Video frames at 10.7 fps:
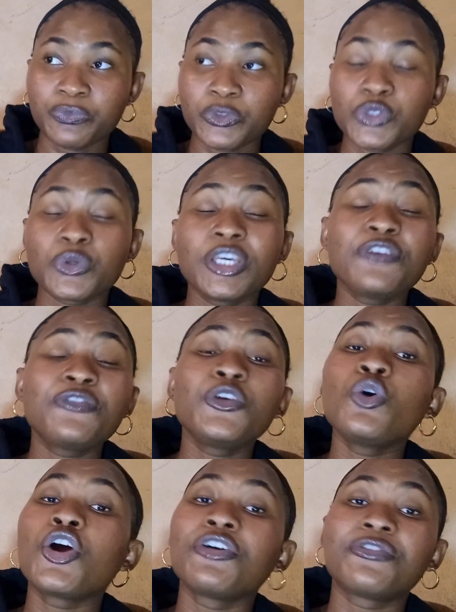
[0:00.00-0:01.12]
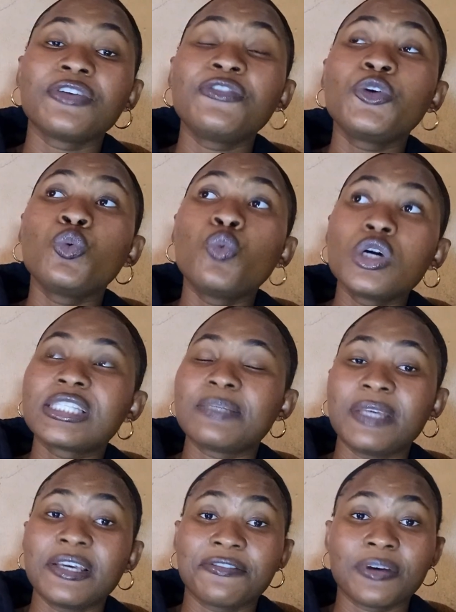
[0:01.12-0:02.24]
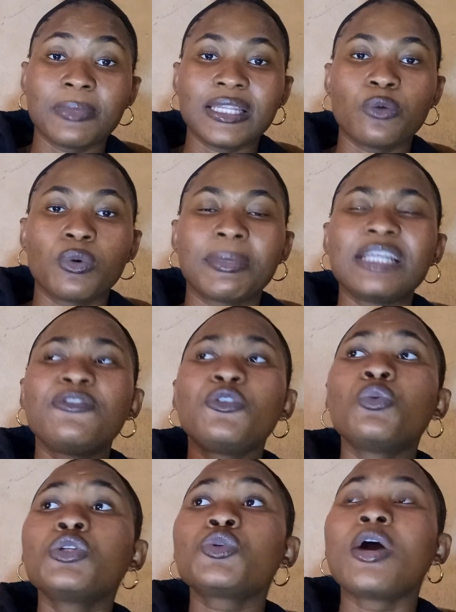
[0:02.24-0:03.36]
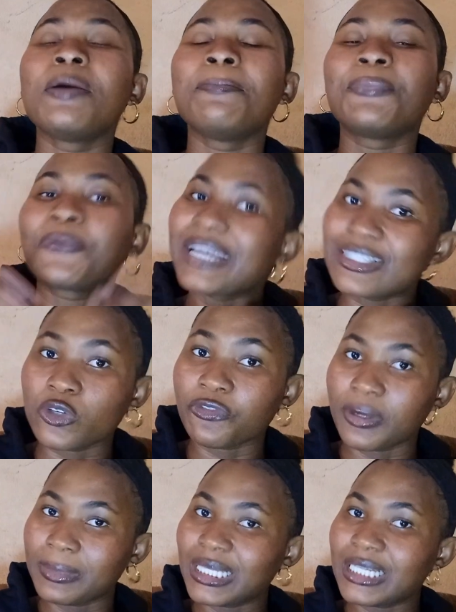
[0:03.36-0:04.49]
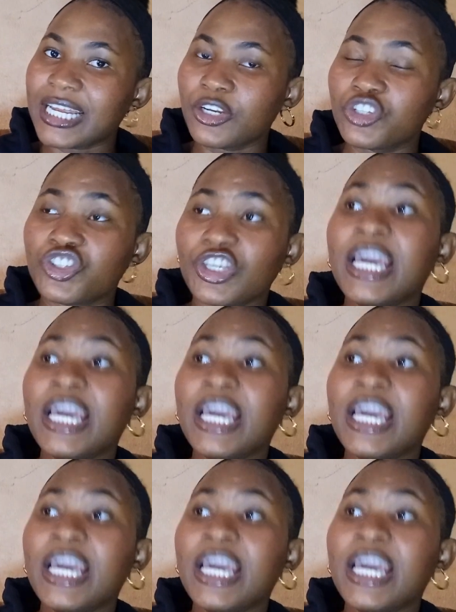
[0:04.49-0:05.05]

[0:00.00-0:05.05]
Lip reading: So if you want to be a feminine woman, if you want to embrace your feminine energy,